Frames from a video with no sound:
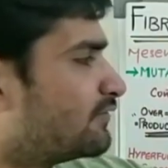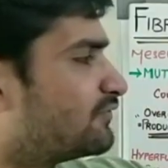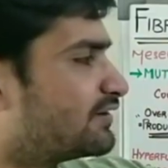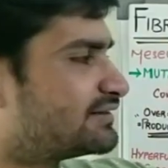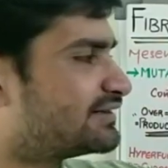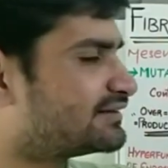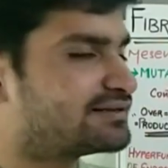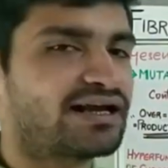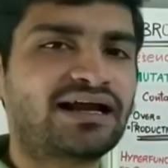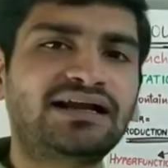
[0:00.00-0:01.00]
first and
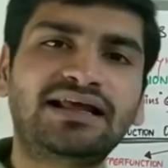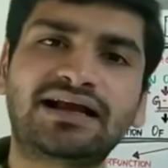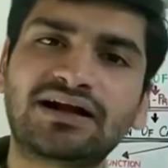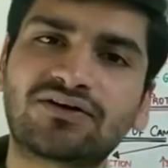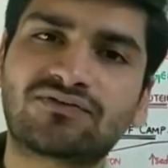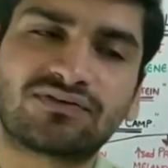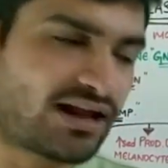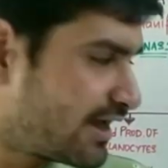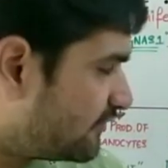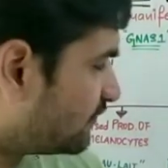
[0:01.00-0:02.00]
second decade of
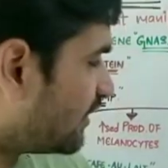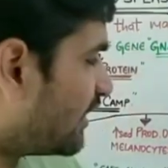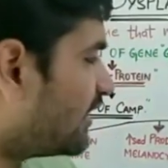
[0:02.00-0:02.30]
life,